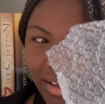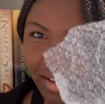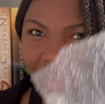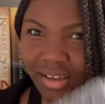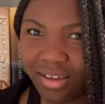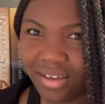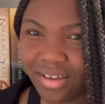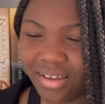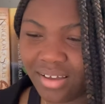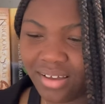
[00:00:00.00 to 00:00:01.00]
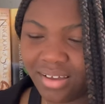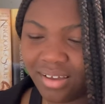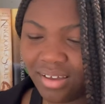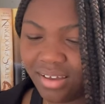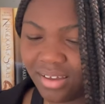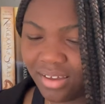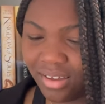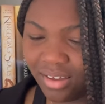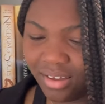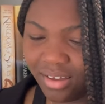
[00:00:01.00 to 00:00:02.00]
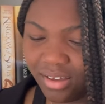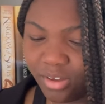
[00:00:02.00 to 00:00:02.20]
[no speech]